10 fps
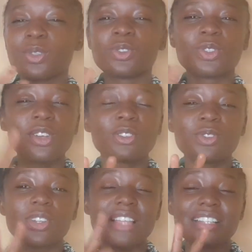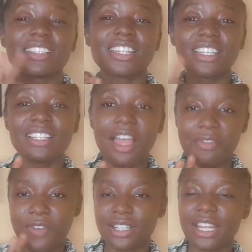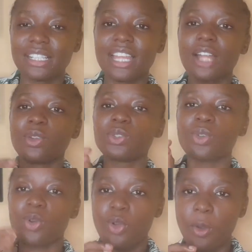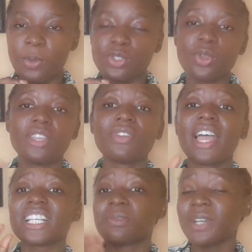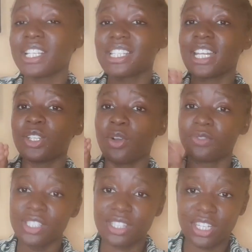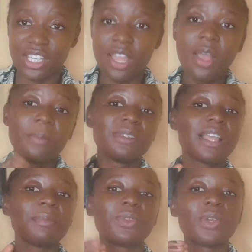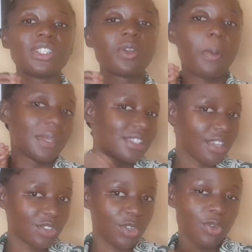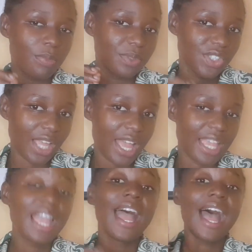So those are the three that I found that they are not uncommon. So if you are experiencing any of these three, please let me know in the comment section. Don't be shy.